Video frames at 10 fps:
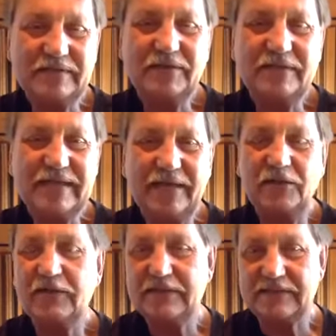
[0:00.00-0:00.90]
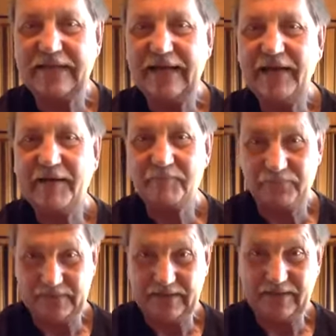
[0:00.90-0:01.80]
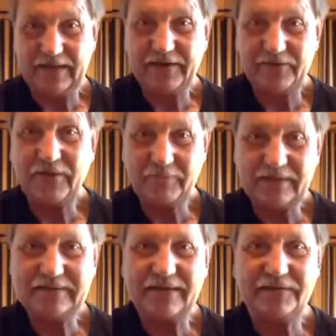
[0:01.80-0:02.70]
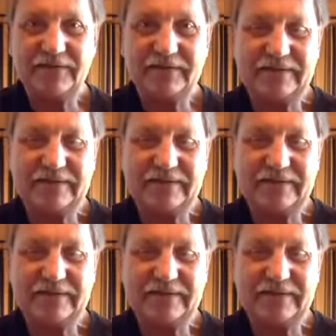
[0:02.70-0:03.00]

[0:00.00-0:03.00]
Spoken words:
you can take a look at the tab later. I mean, take a look at the